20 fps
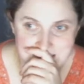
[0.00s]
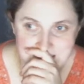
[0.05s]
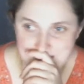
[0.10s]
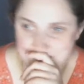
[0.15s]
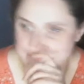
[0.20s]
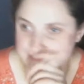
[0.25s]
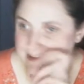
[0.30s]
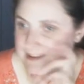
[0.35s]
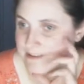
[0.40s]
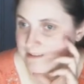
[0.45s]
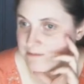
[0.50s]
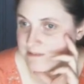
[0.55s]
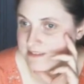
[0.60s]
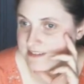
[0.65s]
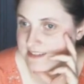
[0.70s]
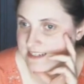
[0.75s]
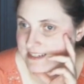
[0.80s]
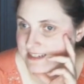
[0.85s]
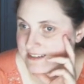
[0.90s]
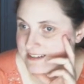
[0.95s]
A random
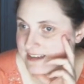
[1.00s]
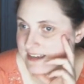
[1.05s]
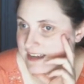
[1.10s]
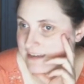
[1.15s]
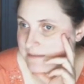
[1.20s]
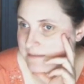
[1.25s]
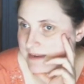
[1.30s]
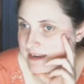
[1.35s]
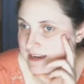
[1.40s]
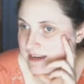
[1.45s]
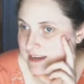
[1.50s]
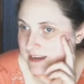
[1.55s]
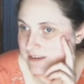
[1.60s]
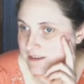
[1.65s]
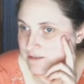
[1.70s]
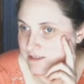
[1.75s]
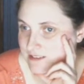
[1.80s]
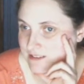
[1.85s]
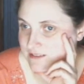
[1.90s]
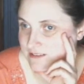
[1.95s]
Santa I made.
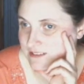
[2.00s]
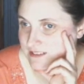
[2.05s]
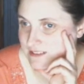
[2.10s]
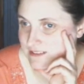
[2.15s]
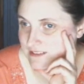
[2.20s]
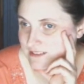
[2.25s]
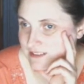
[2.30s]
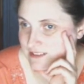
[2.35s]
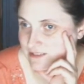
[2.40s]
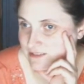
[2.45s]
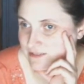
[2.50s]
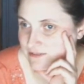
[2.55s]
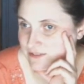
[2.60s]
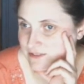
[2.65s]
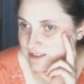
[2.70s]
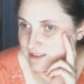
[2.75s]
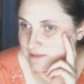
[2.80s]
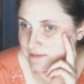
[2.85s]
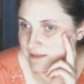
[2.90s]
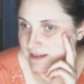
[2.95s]
I was originally doing
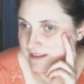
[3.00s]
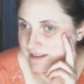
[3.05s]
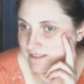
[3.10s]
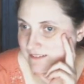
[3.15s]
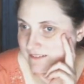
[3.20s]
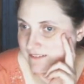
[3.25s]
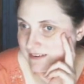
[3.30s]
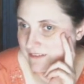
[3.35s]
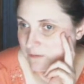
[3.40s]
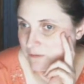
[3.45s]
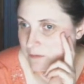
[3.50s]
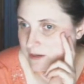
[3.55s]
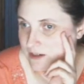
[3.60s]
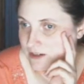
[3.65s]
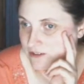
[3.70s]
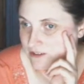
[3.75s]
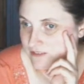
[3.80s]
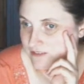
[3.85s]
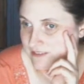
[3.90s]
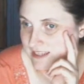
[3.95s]
for something. I don't even have a
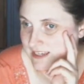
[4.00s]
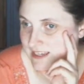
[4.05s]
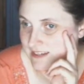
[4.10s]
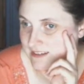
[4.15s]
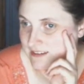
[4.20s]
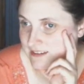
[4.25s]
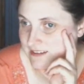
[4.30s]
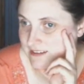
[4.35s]
picture of that.